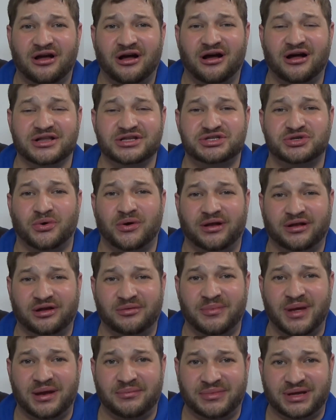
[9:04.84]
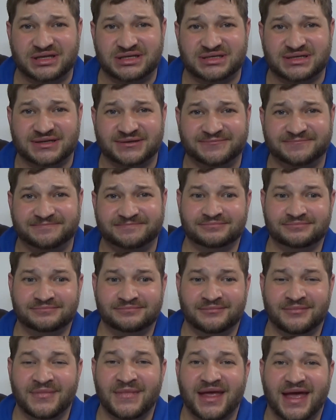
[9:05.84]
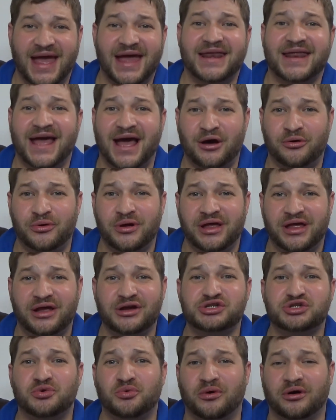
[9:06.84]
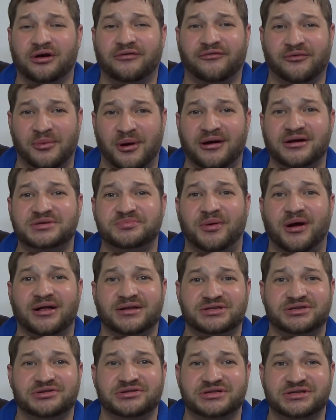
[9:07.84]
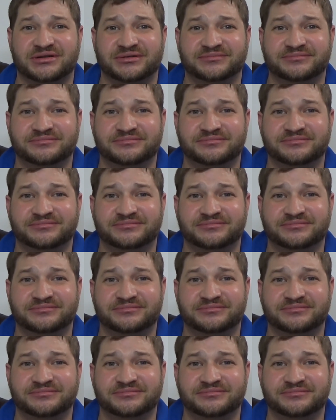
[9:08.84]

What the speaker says: on soil amendments. And now, here's a word from our sponsors.